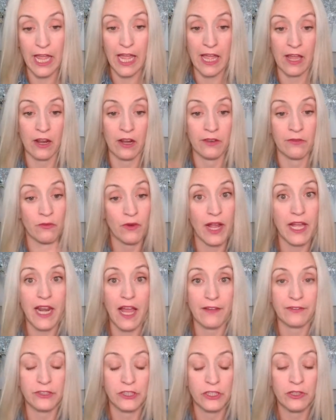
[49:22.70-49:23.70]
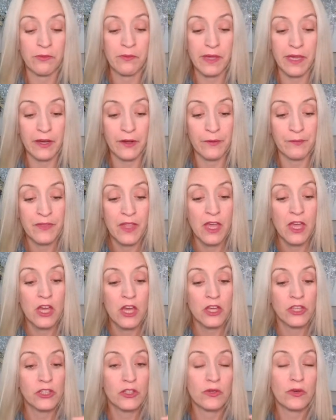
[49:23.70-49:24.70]
and right after your meal,
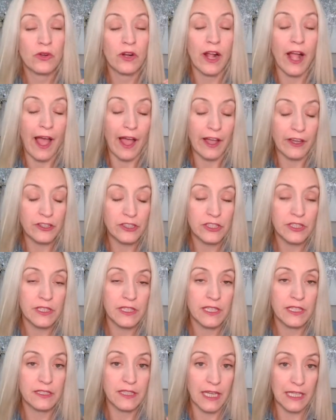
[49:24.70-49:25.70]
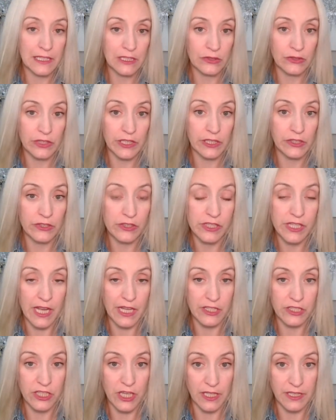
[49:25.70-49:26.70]
you are actually diluting your
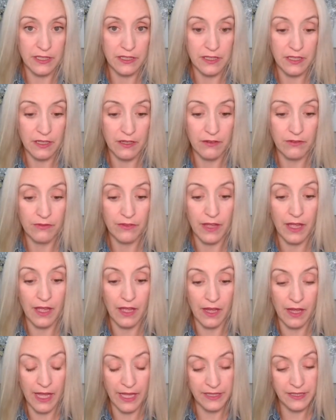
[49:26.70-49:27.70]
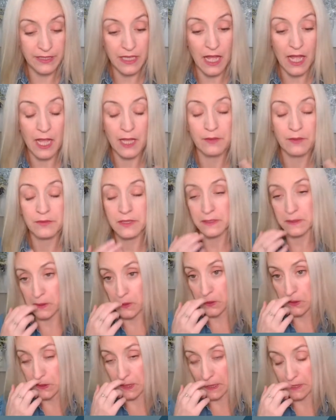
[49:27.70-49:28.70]
digestive enzymes,
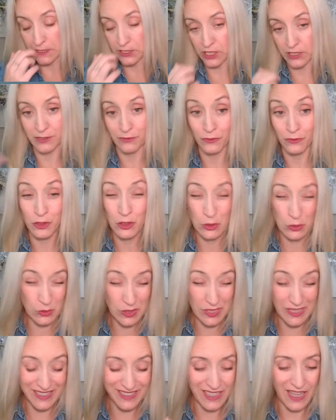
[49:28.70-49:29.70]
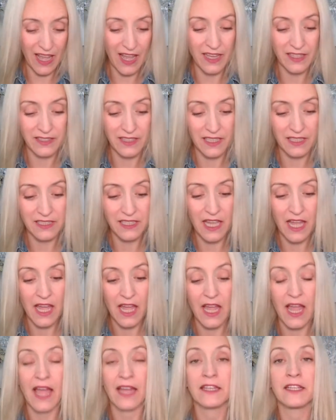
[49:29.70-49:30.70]
your digestive juices, as they
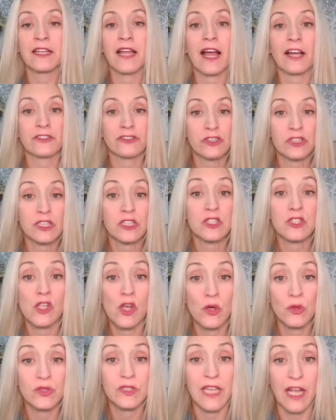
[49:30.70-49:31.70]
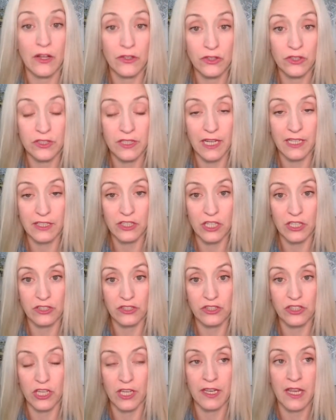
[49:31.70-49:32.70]
say, and it actually slows down your
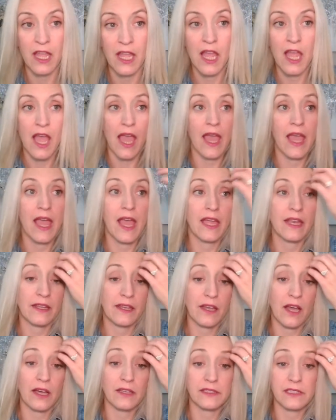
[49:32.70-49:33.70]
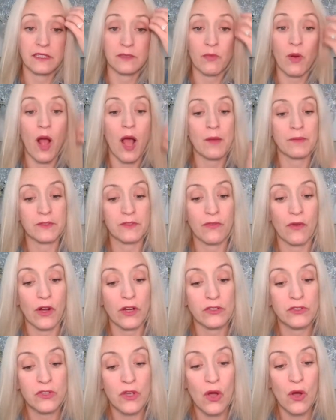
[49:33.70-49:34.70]
digestion and it causes problems for
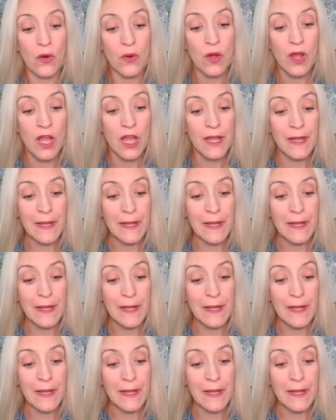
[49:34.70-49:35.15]
it. So